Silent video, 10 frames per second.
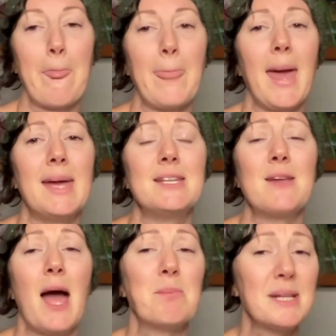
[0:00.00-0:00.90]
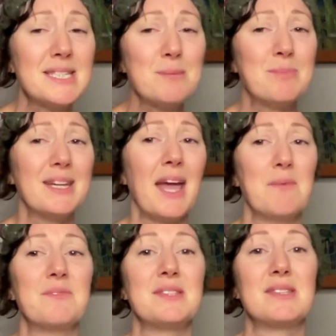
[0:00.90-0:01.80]
And I placed a big
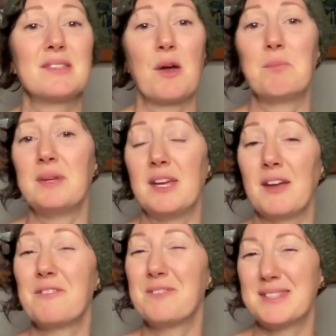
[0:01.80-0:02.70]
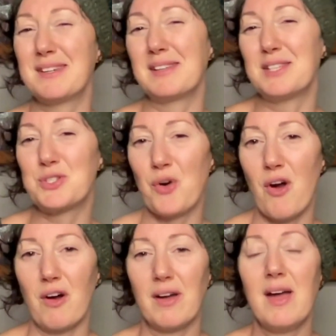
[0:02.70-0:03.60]
emphasis on being physically
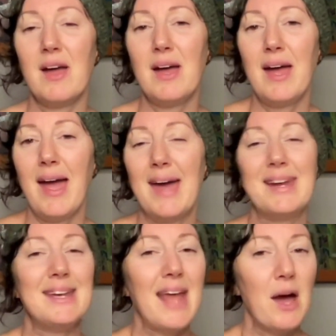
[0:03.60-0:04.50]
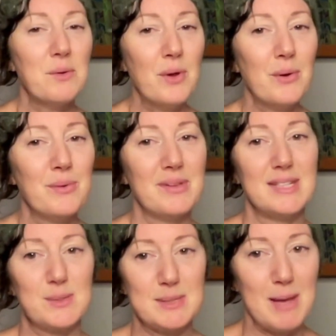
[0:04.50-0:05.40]
strong, and I now know that
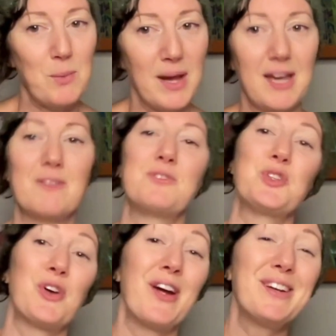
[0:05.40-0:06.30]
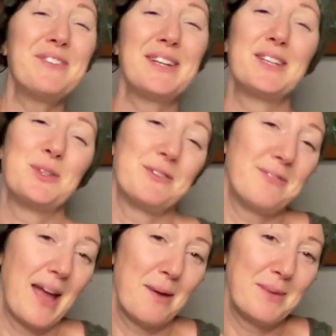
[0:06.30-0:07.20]
this was my way of trying to fit into a
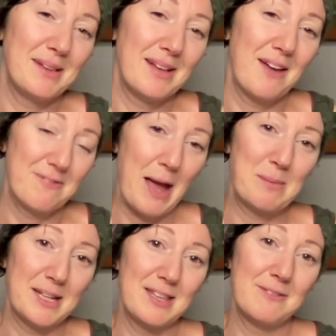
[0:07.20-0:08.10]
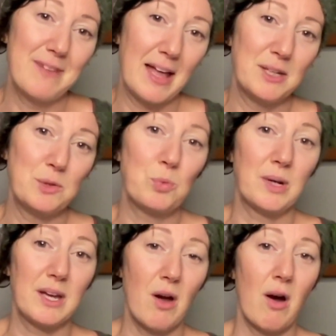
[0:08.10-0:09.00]
family that valued
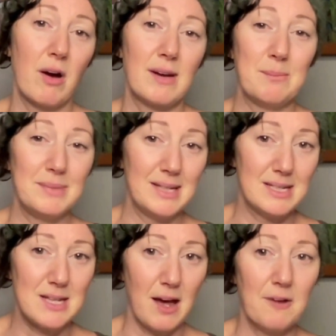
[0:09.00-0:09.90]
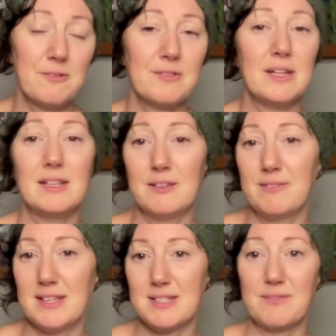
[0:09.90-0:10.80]
working hard and being tough in the
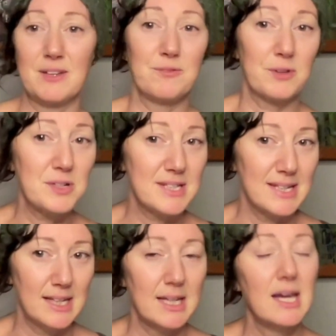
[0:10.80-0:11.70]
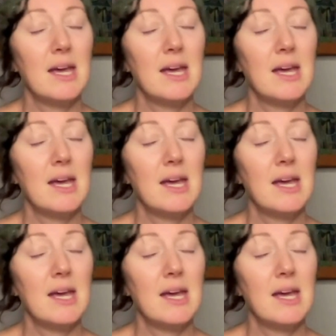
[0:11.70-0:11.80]
face of adversity.